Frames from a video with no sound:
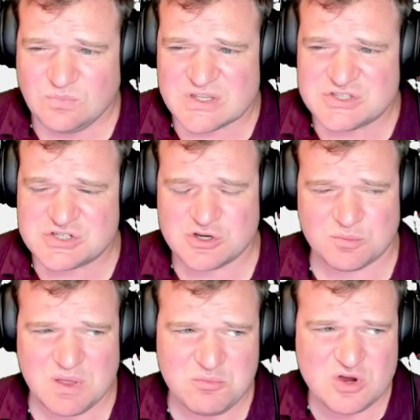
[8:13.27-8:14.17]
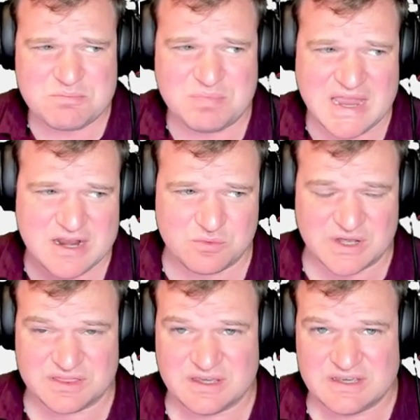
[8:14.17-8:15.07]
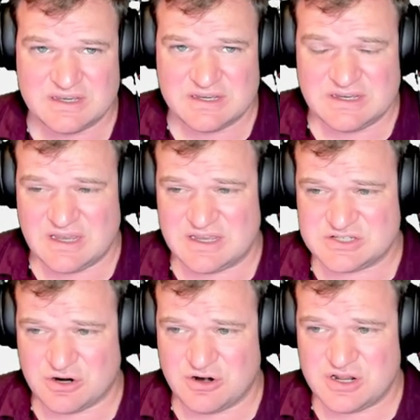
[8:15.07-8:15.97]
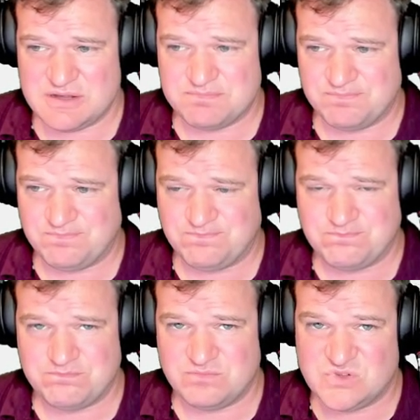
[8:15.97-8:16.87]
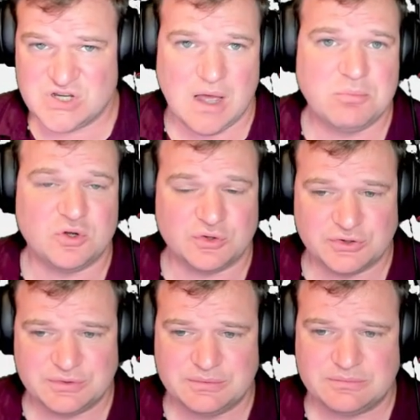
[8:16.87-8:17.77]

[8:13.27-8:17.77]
So your memory bandwidth has already doubled